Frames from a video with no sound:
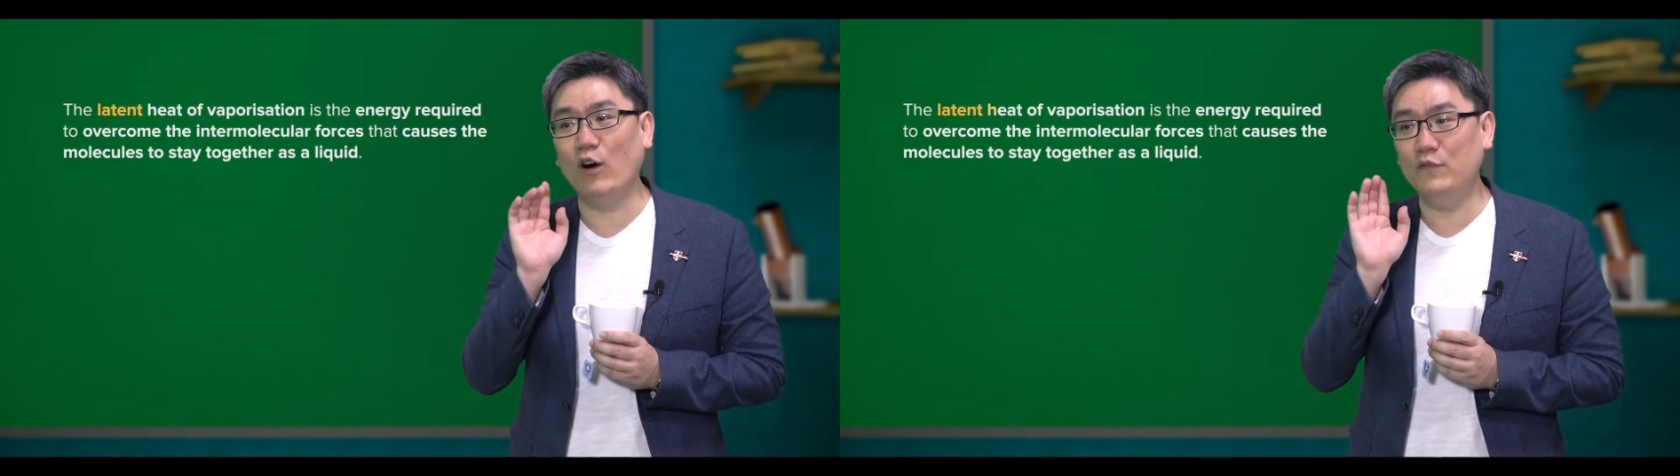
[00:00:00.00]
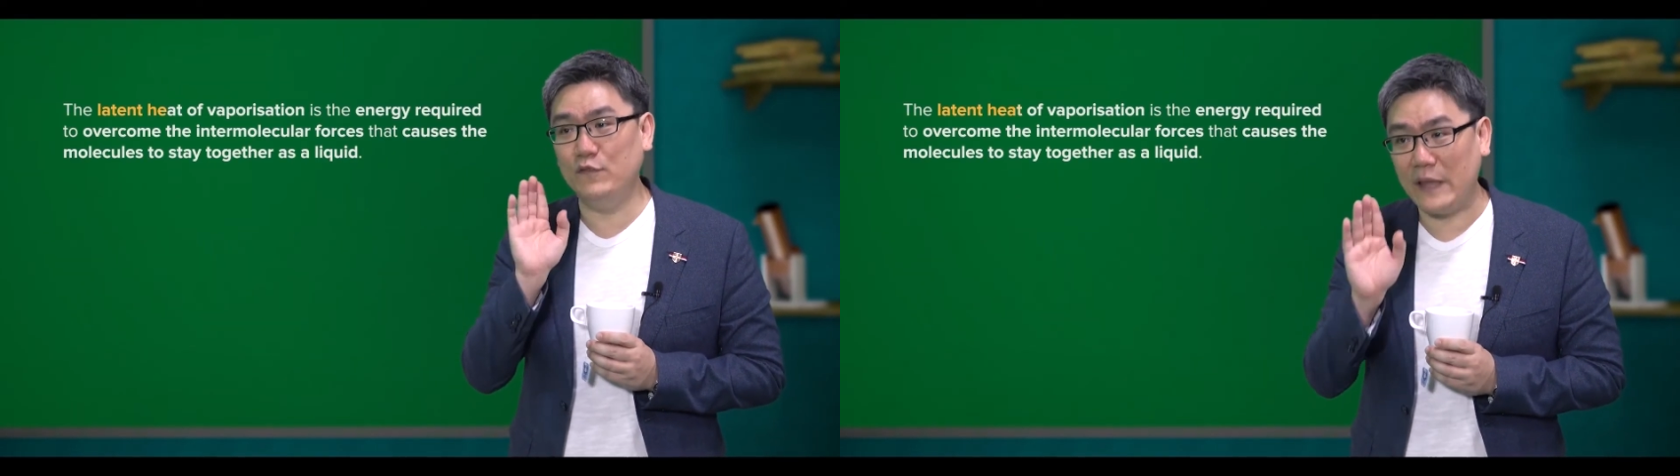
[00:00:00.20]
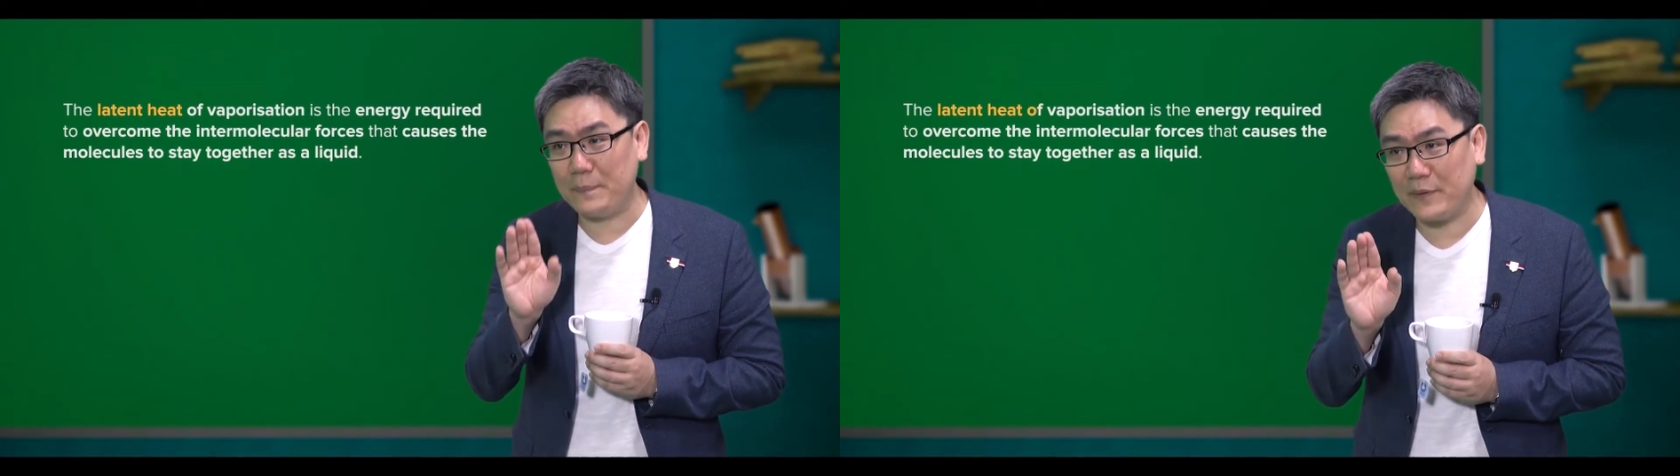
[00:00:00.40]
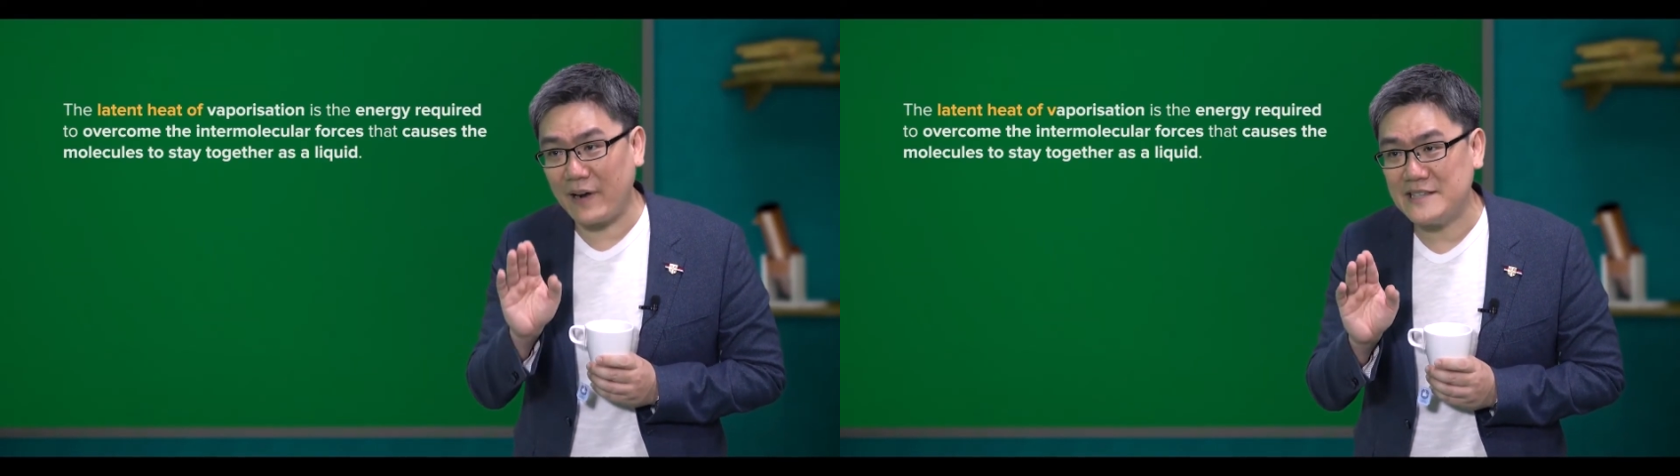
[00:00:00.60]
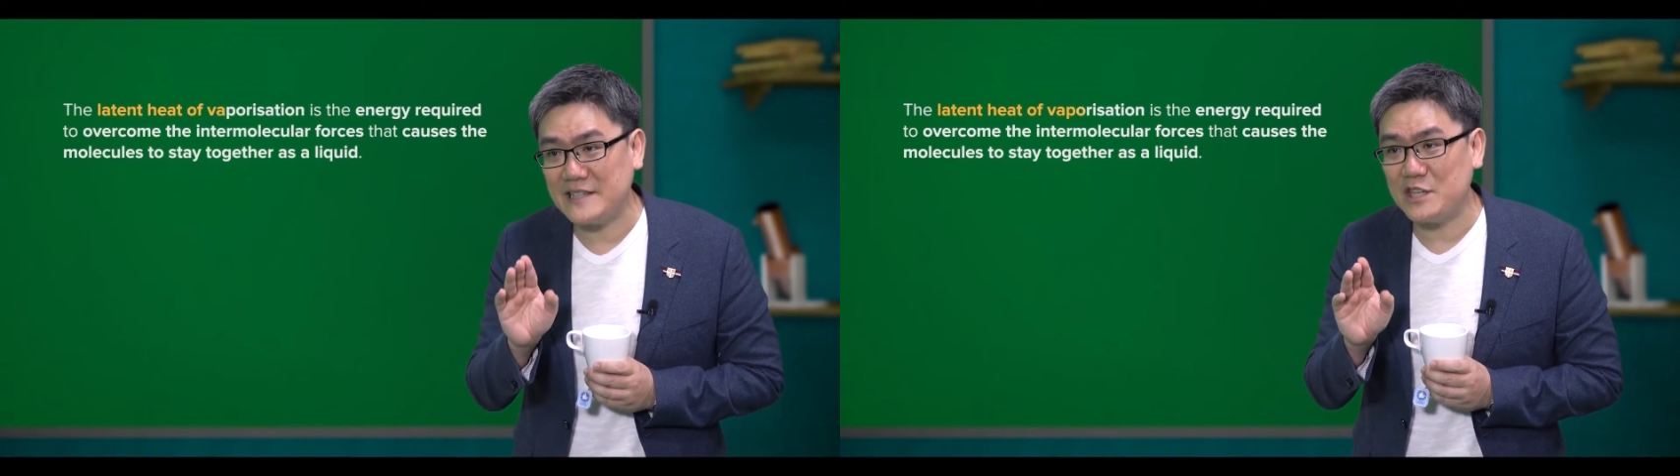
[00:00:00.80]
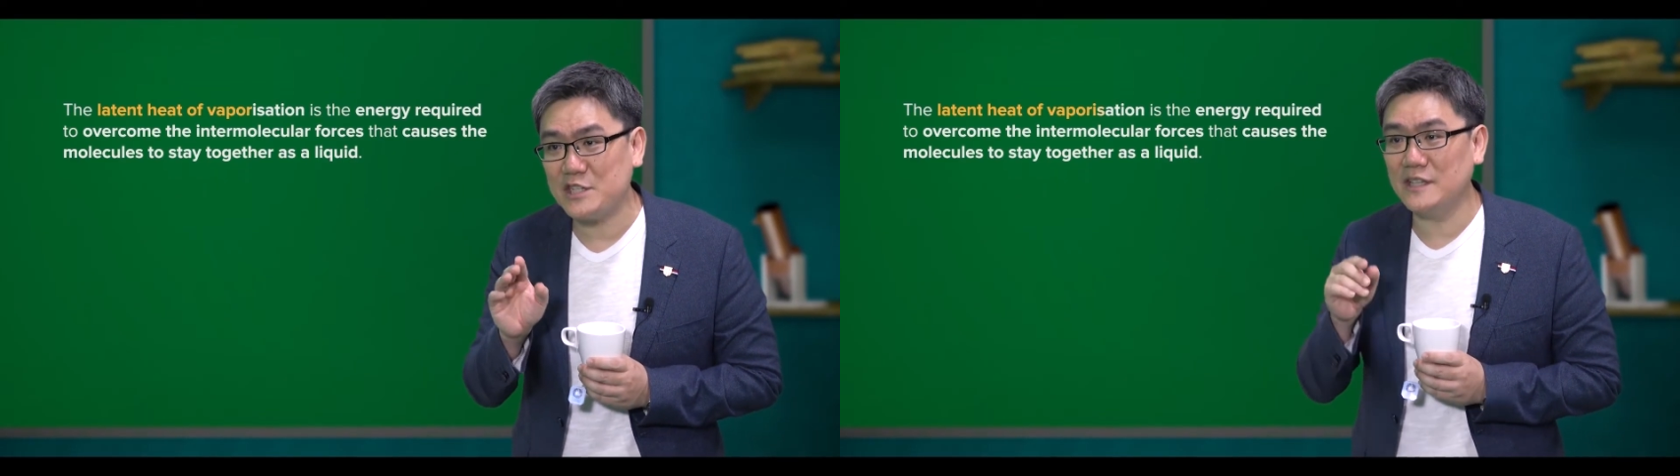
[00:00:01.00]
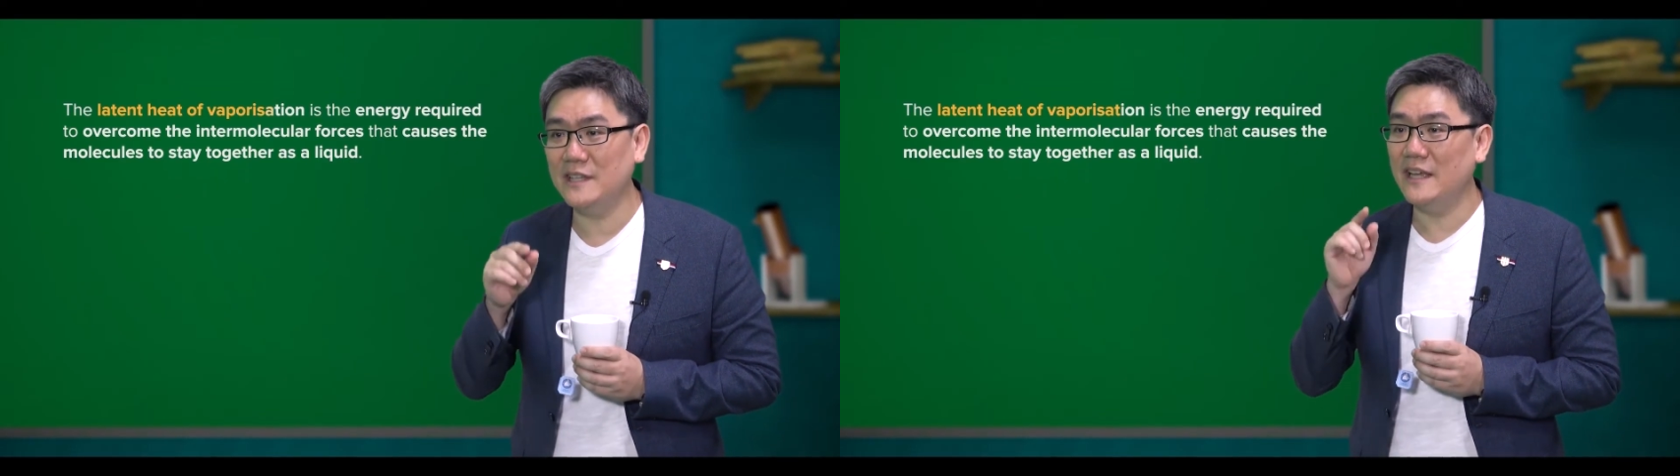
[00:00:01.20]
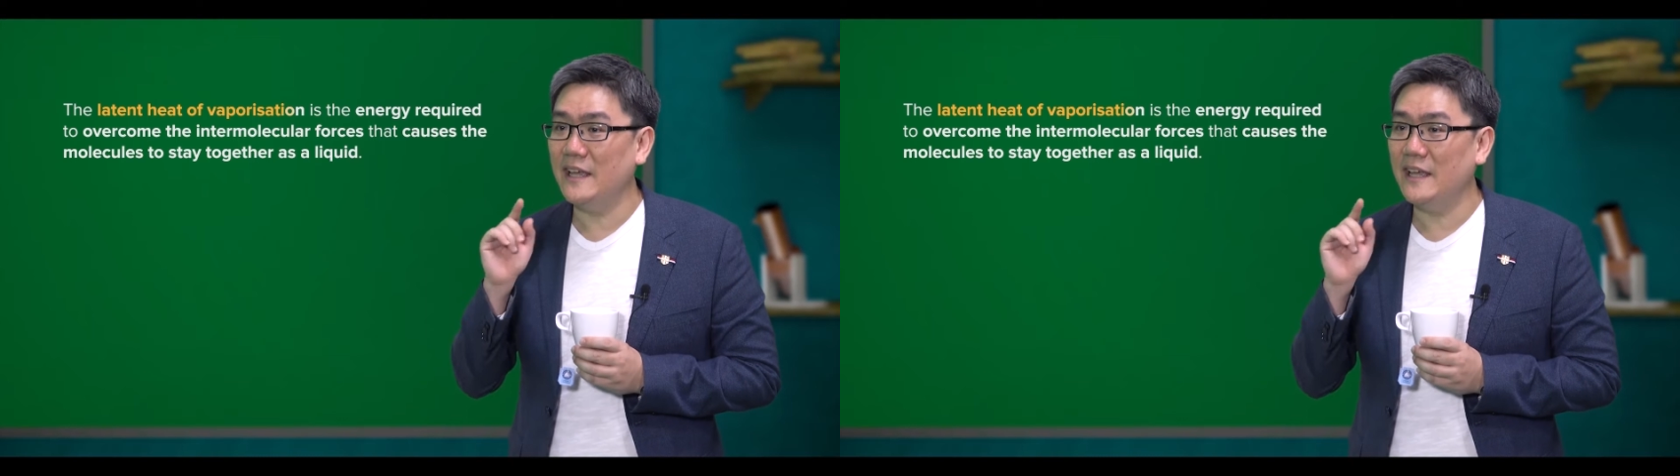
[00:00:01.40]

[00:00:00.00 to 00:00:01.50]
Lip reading: of vaporization